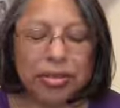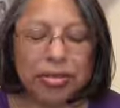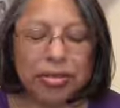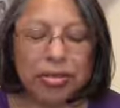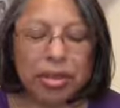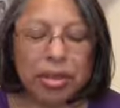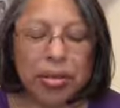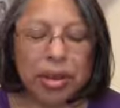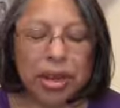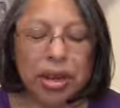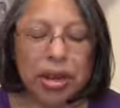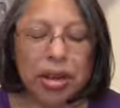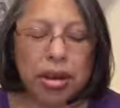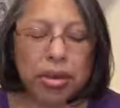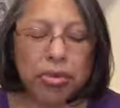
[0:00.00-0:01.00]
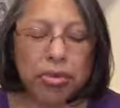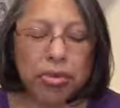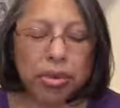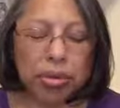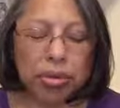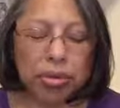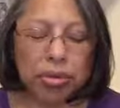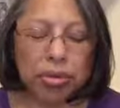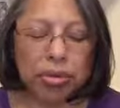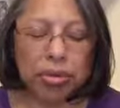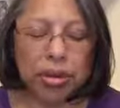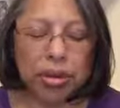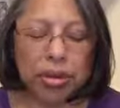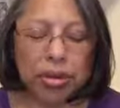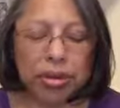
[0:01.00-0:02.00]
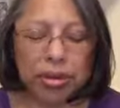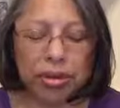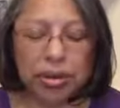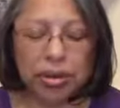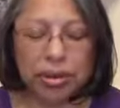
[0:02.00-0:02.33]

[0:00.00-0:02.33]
flowing up through your